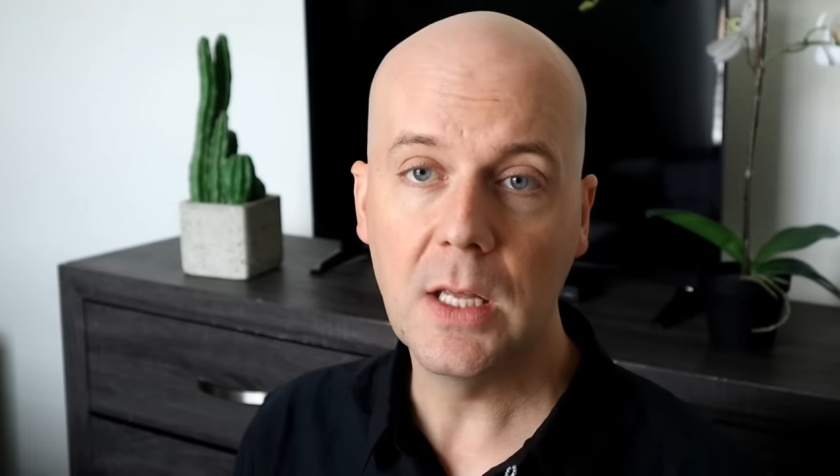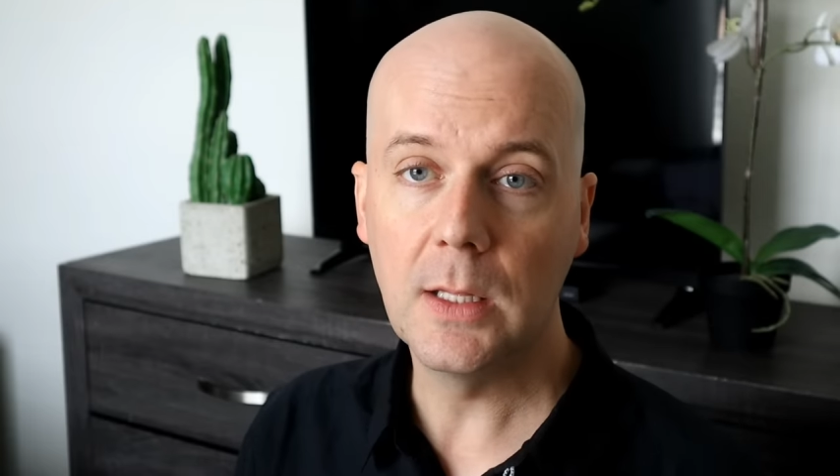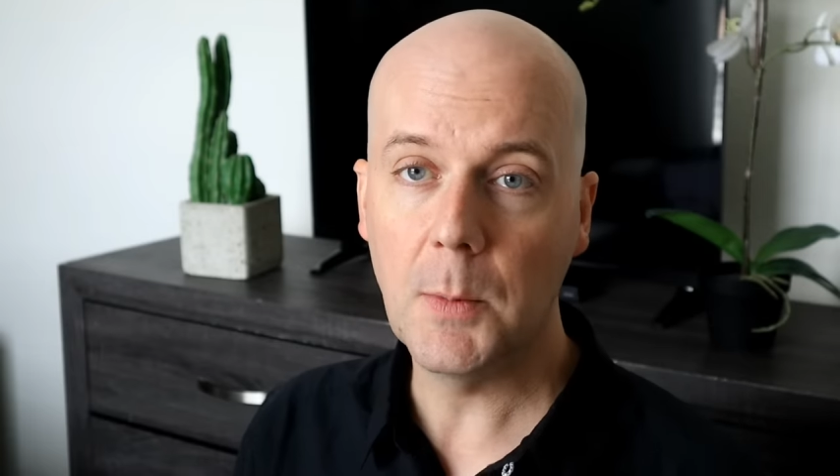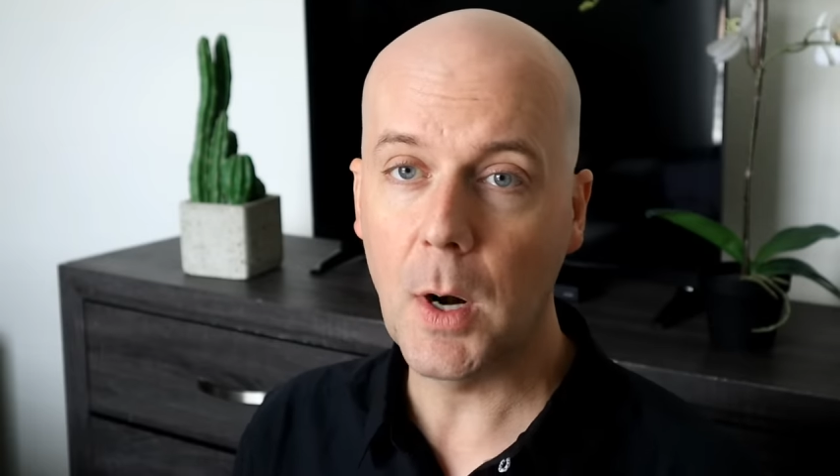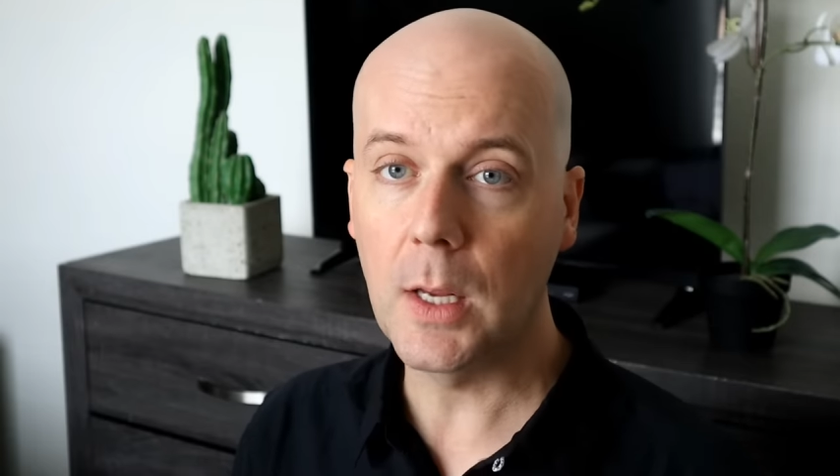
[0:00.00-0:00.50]

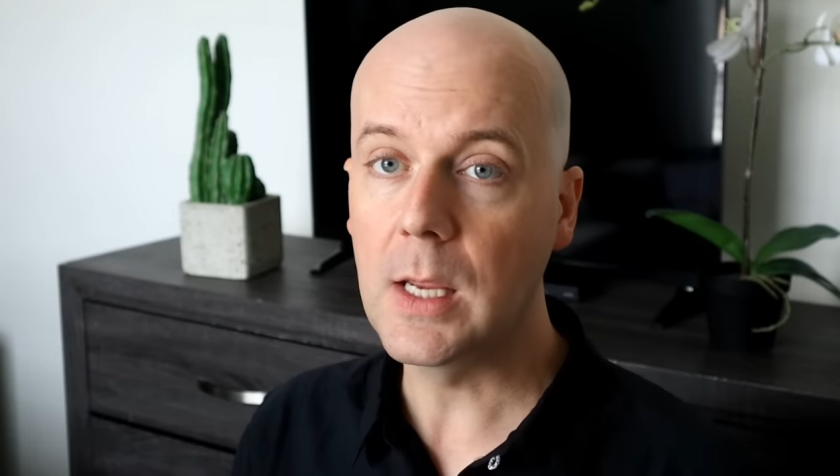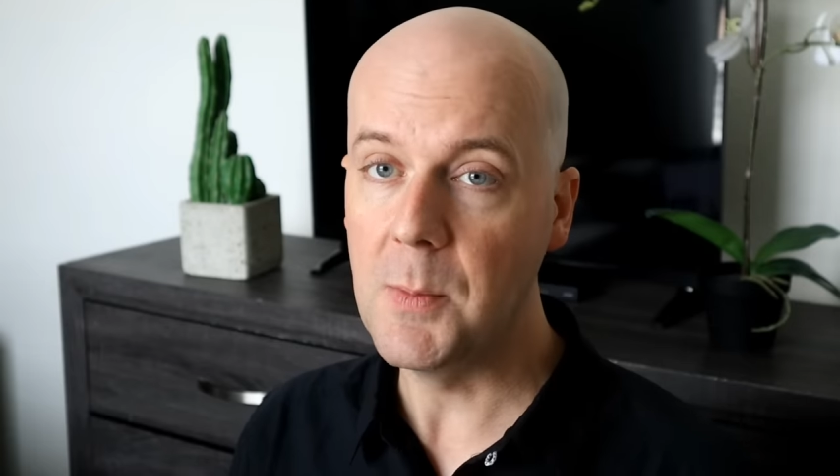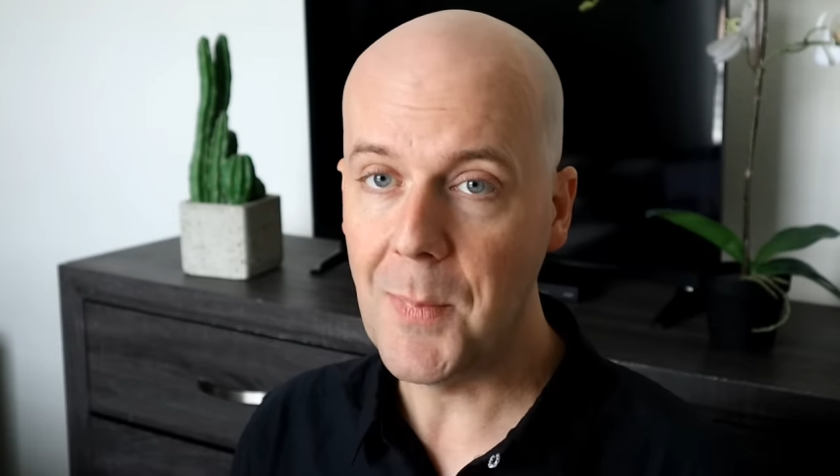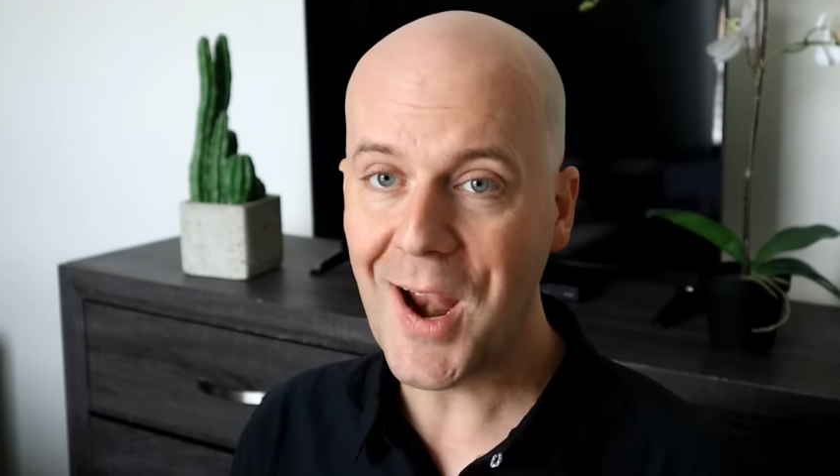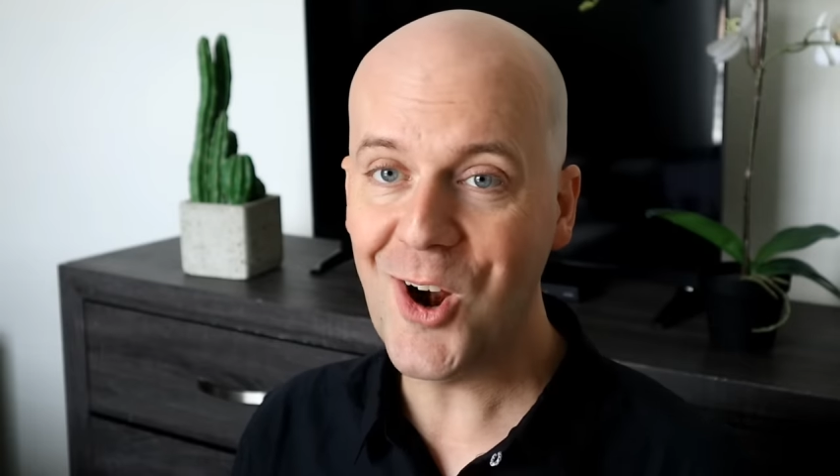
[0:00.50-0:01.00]
than the market
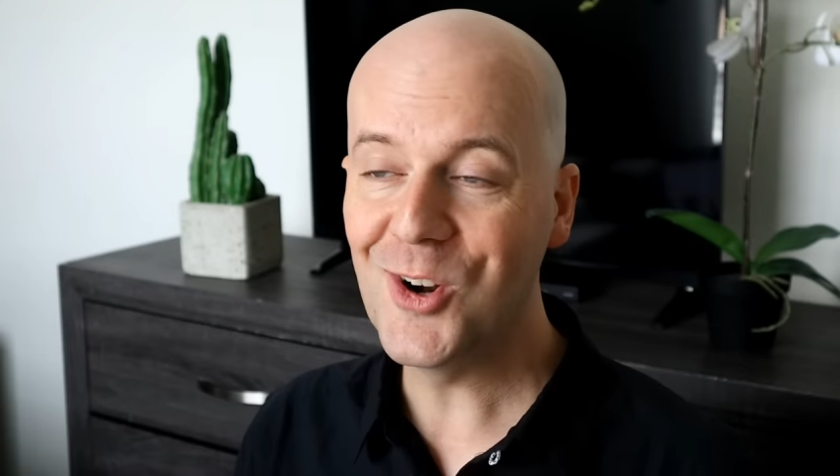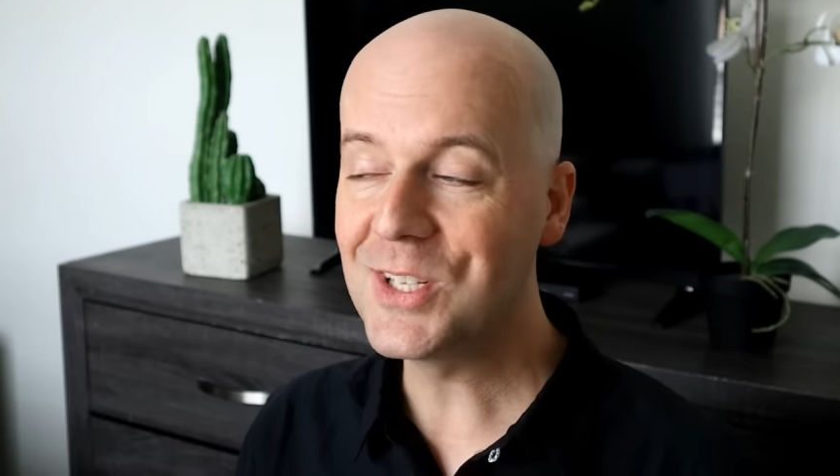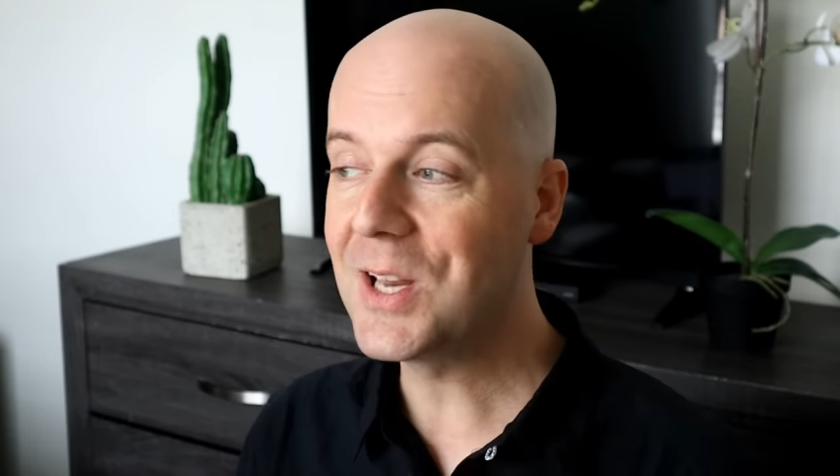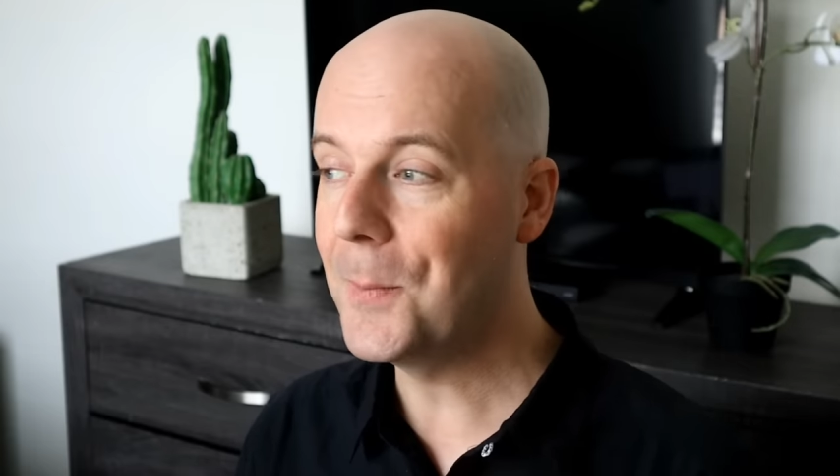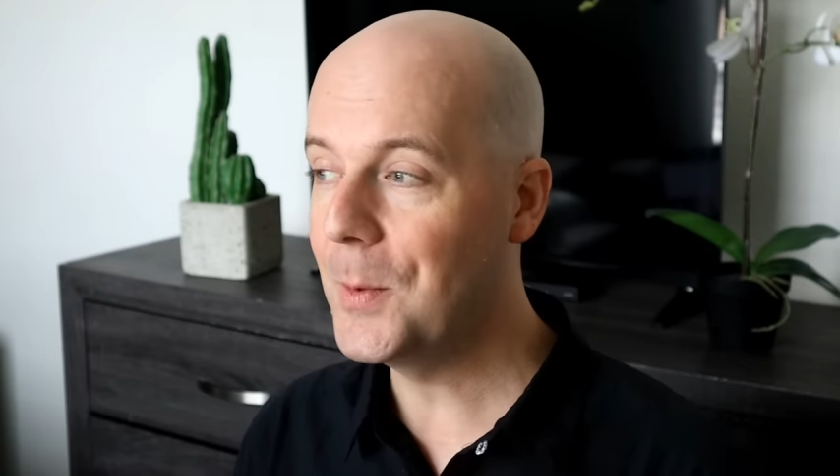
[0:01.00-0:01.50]
can
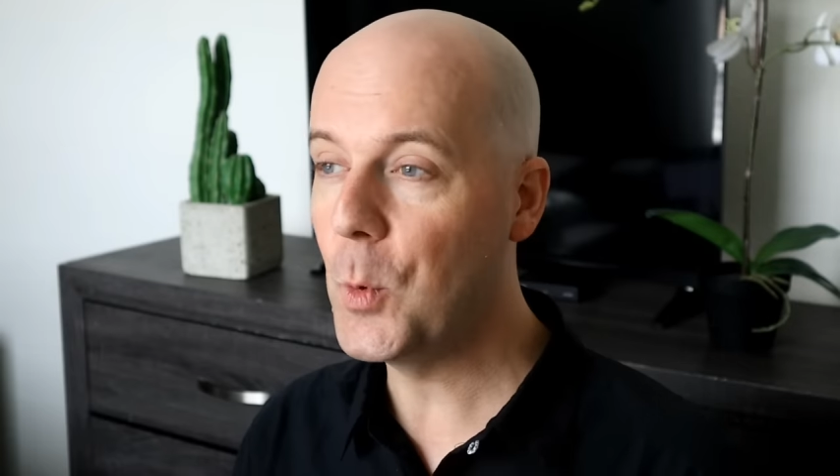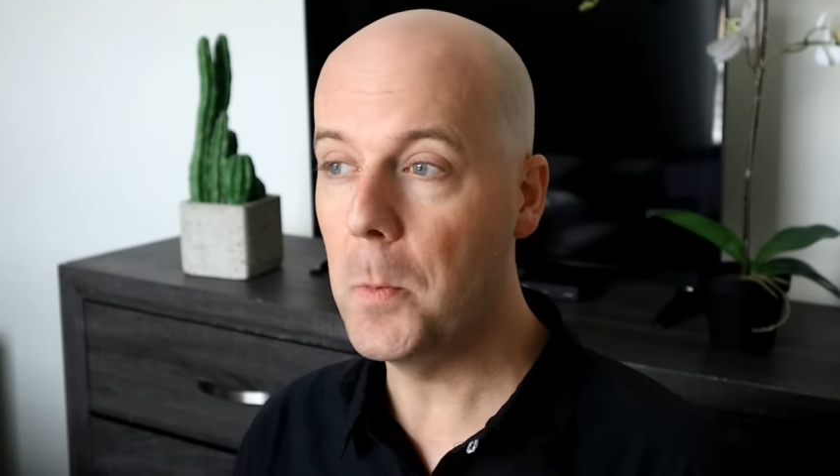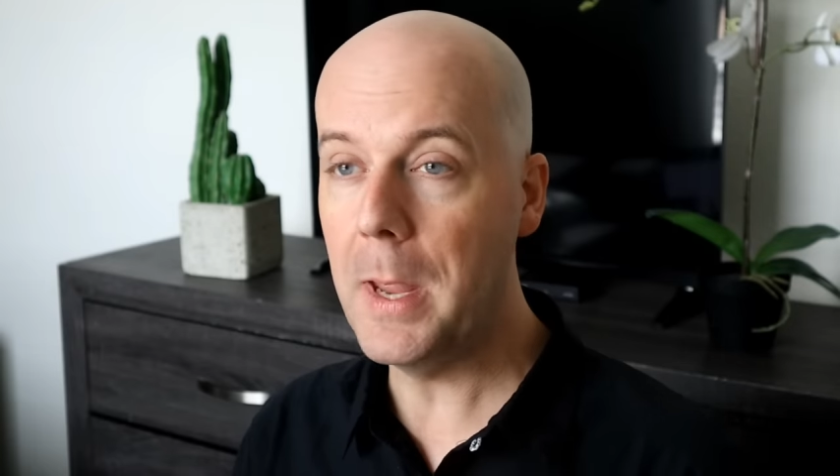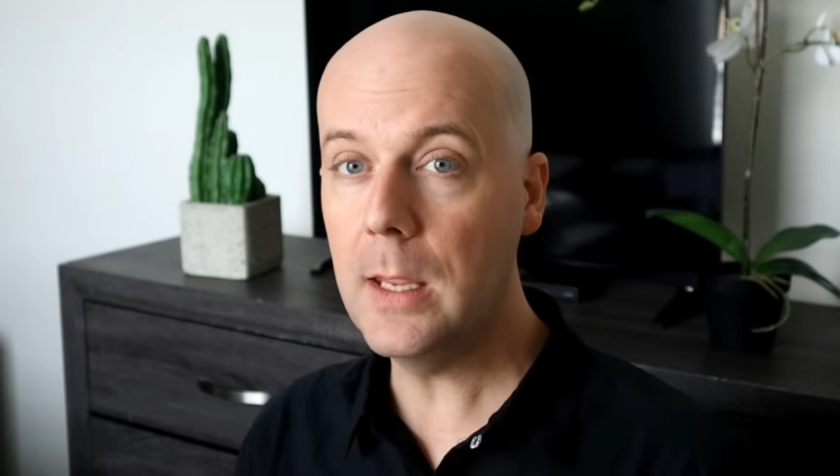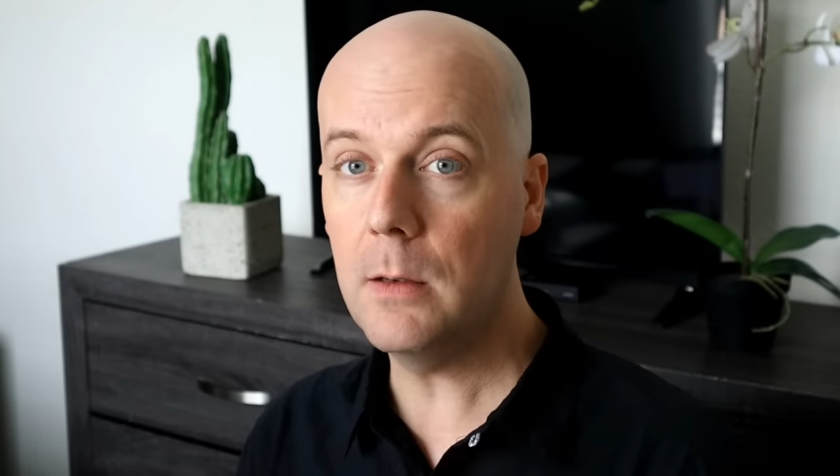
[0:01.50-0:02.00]
bear. Some of them
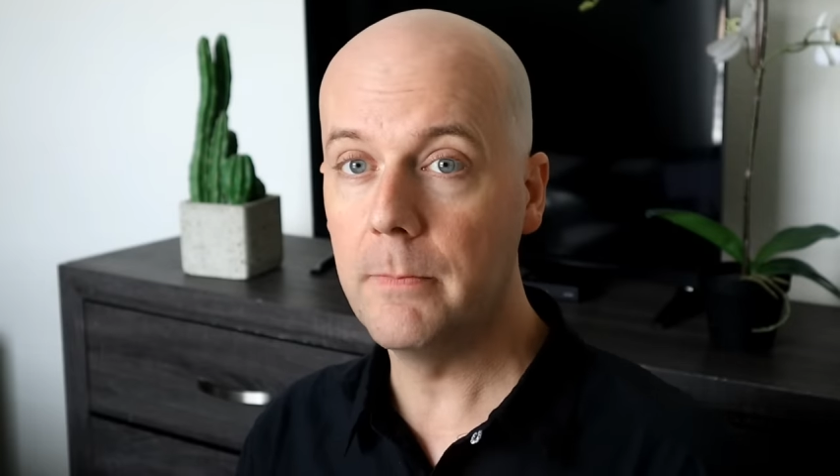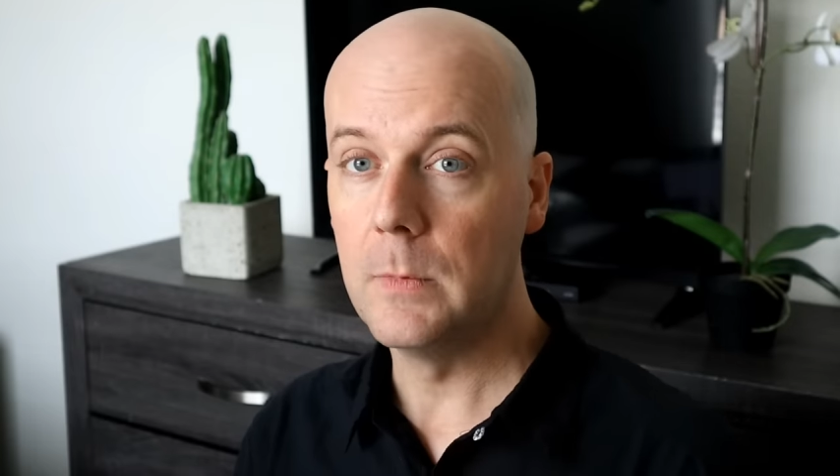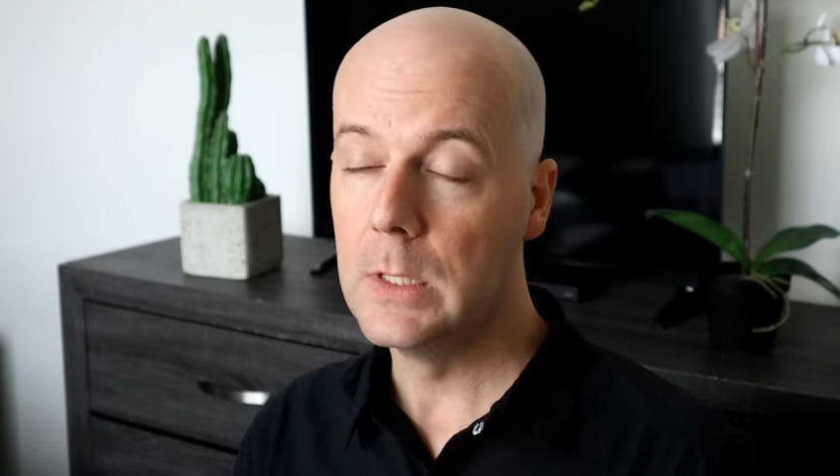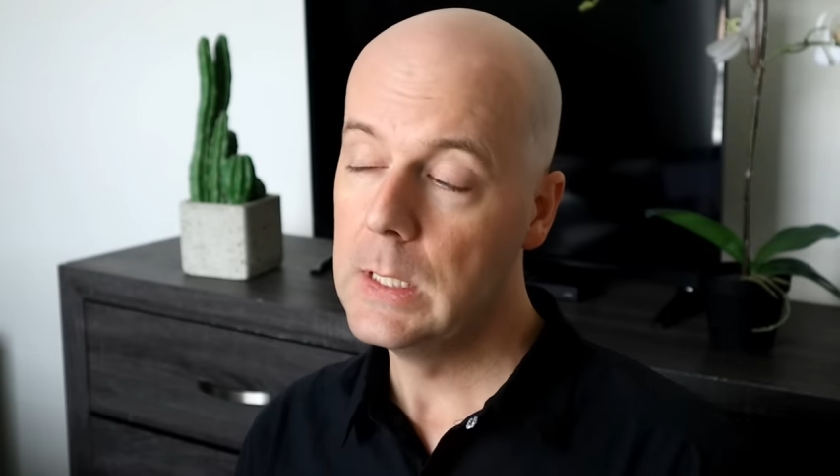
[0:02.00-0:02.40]
won't make it.